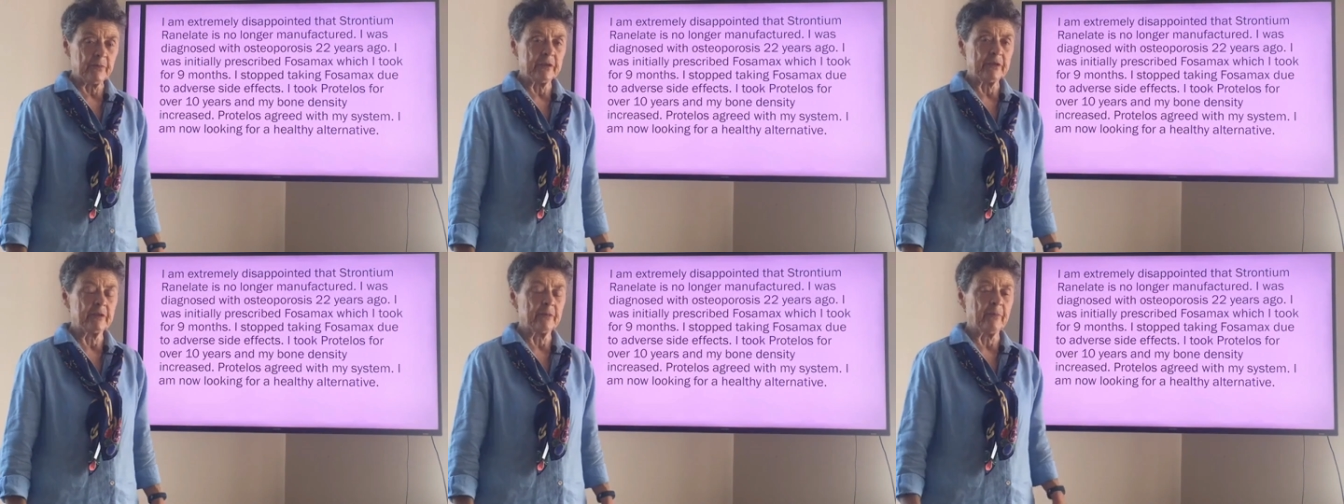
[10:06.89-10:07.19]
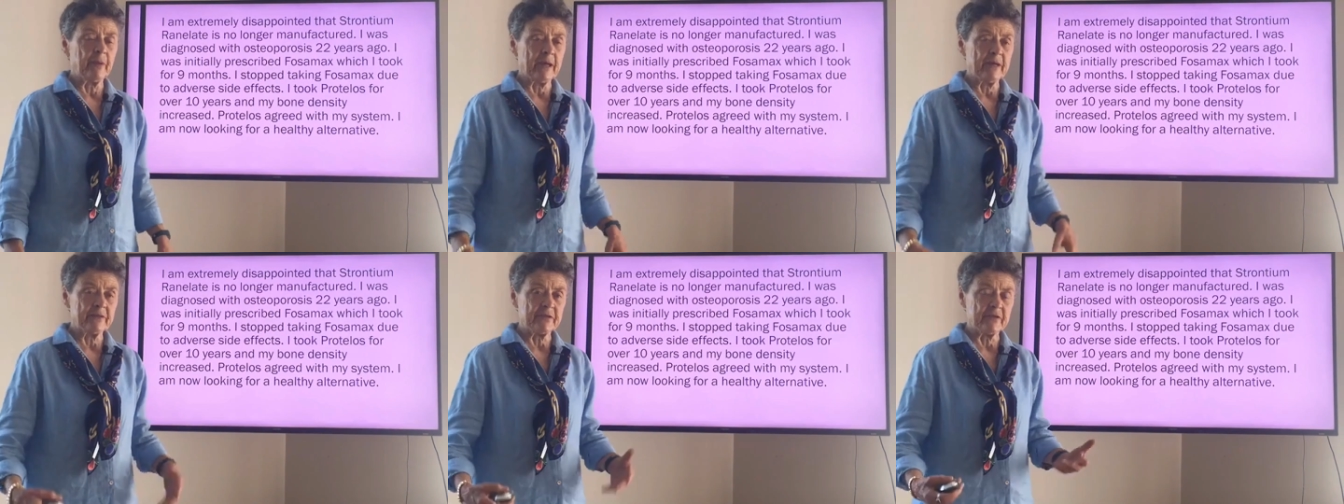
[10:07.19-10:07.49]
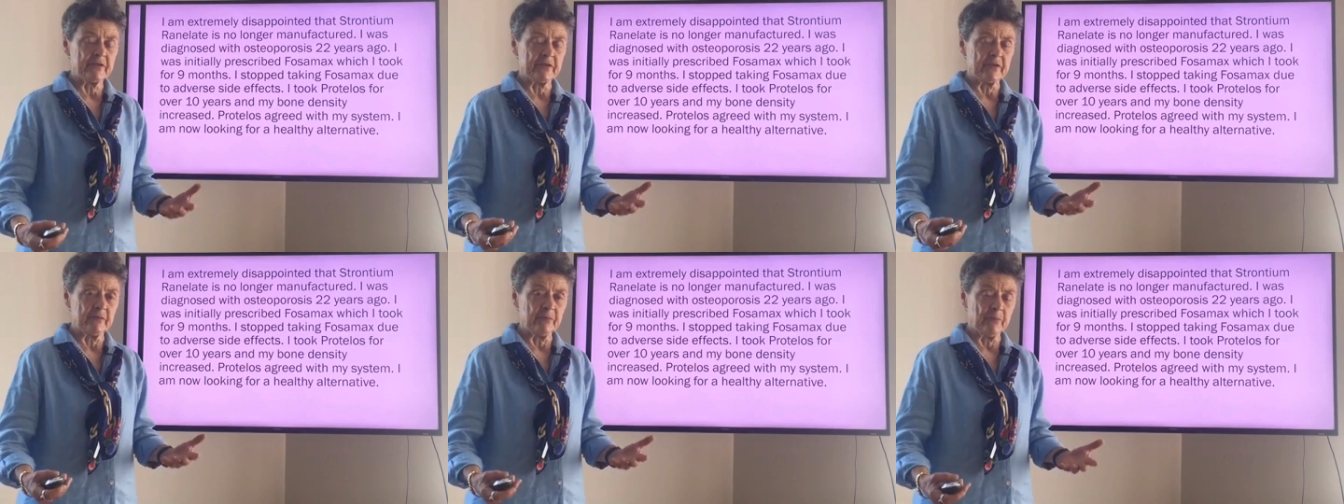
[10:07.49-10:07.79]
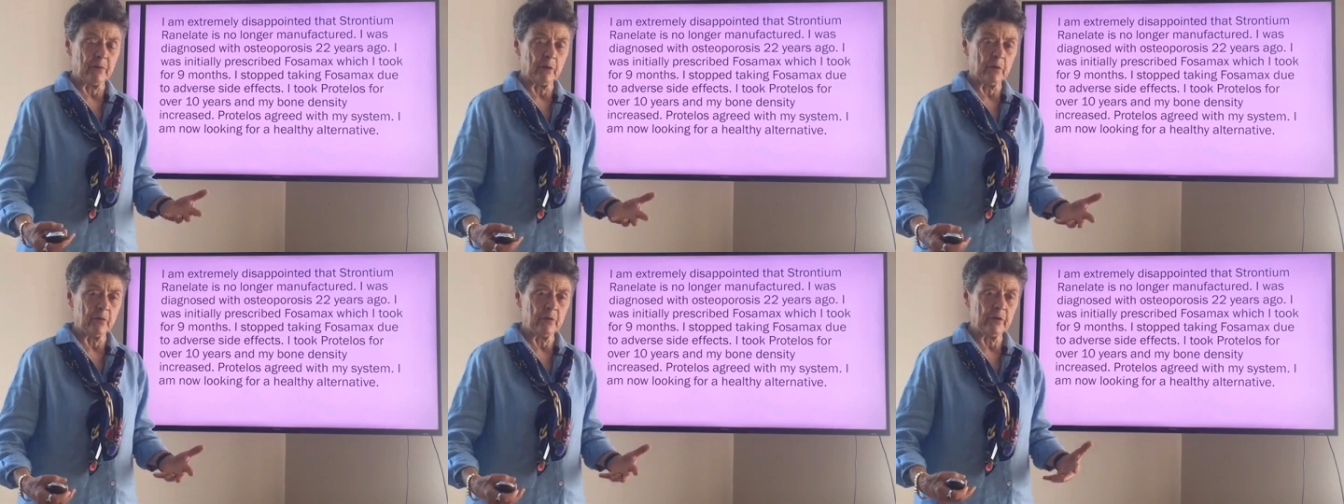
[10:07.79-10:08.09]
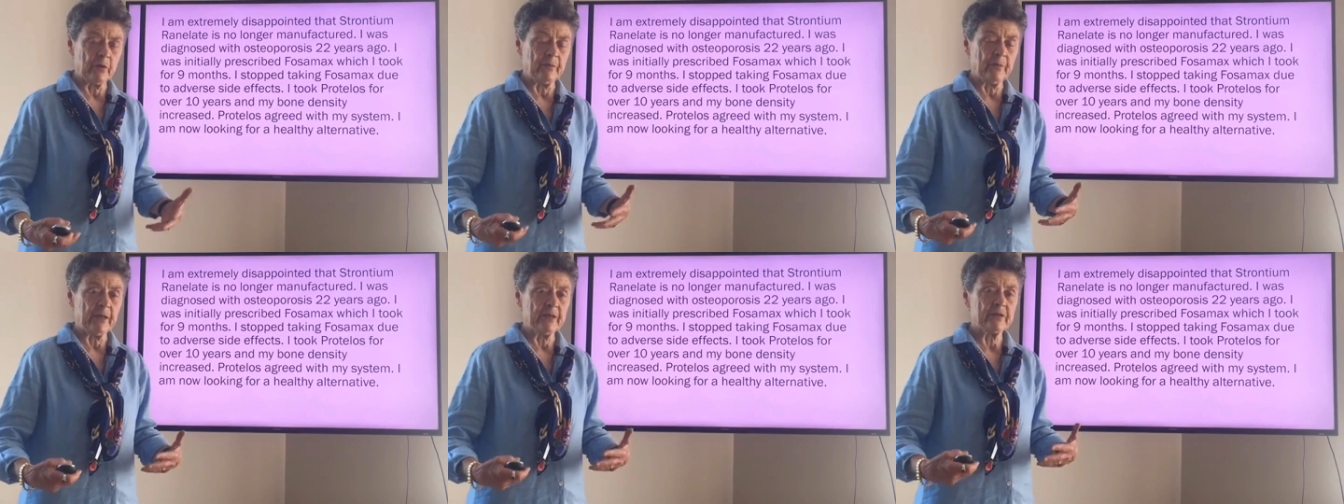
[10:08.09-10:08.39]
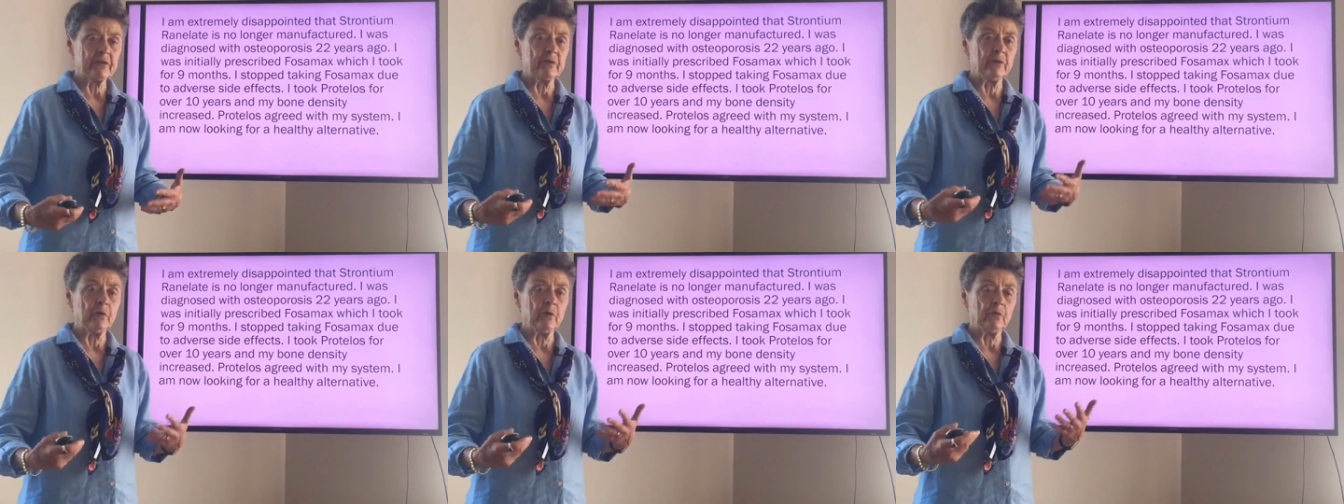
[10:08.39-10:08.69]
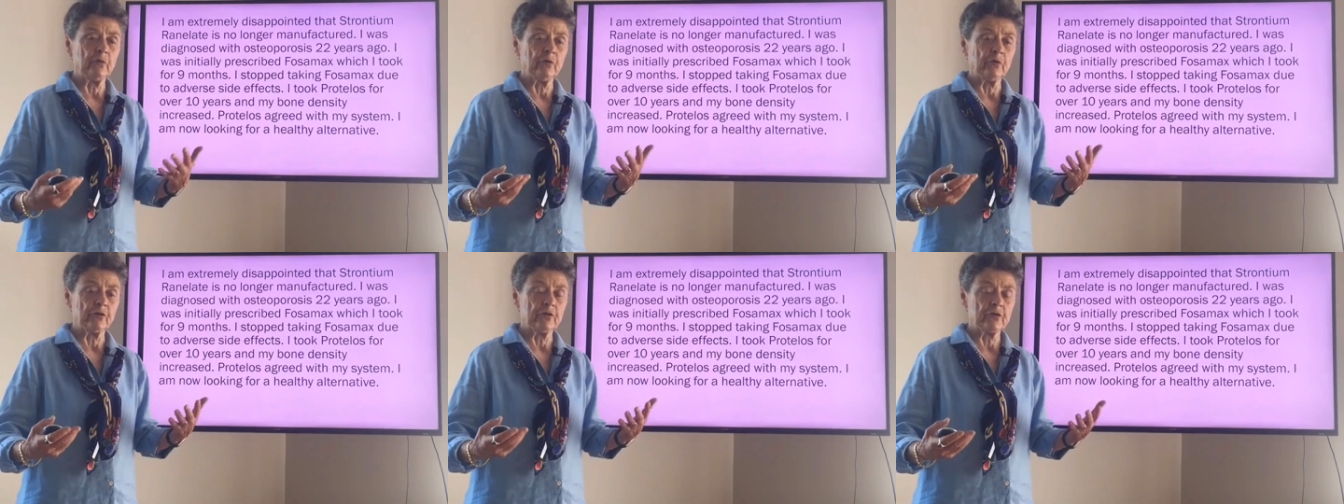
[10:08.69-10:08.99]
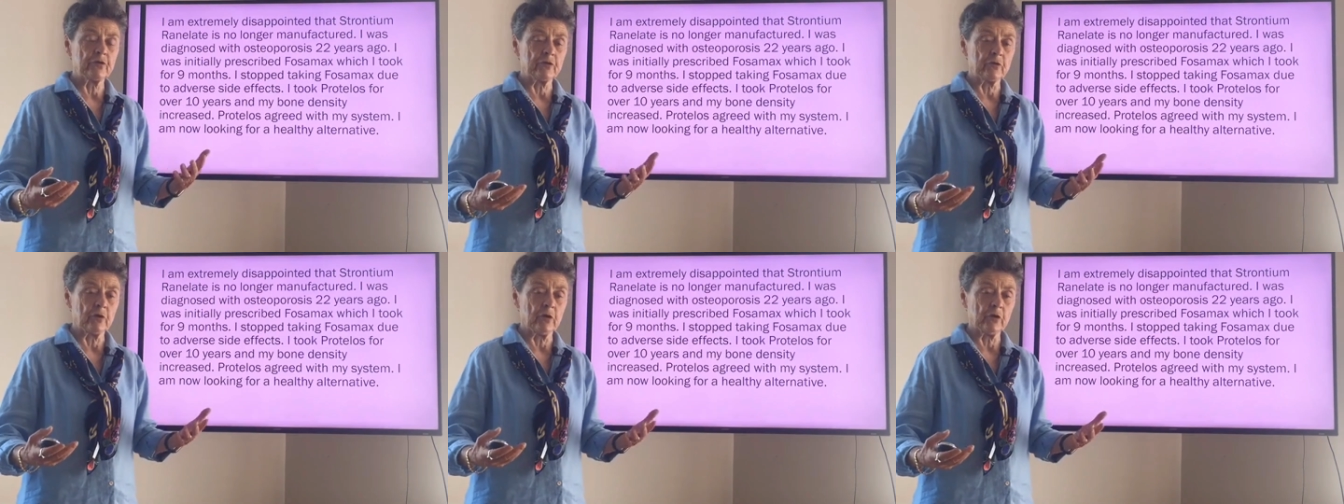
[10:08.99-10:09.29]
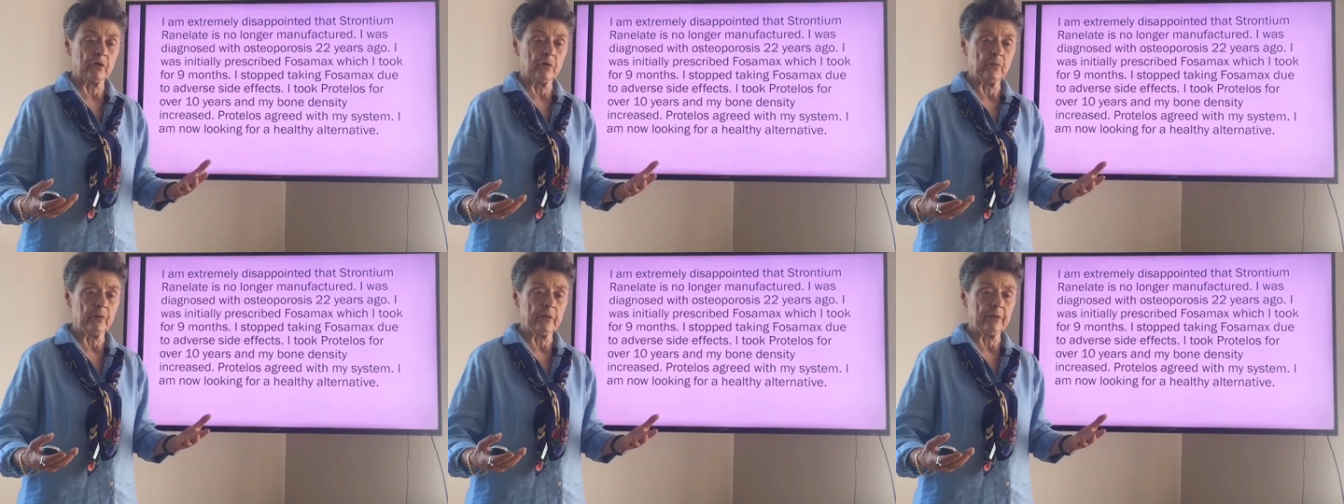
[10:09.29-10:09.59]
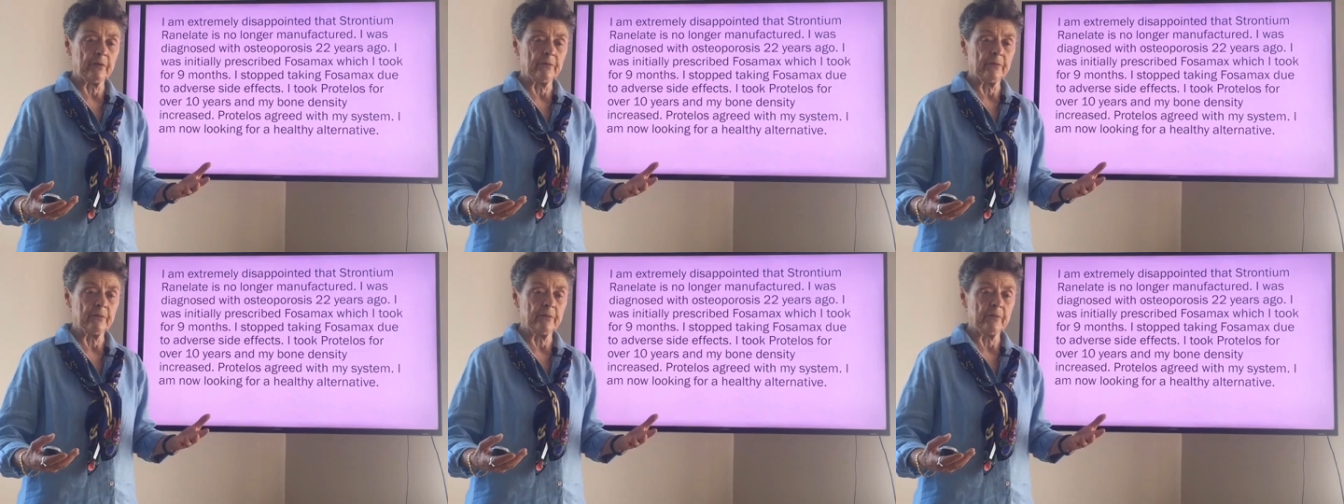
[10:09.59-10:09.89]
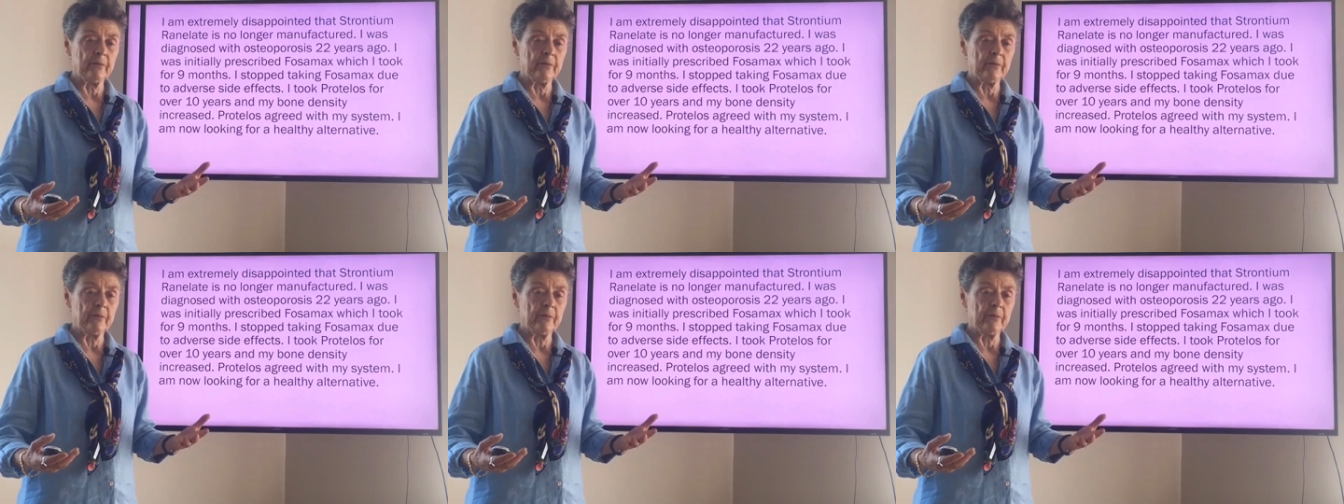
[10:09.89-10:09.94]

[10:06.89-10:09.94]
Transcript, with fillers: It deposits in bone. It makes the bone look stronger when it,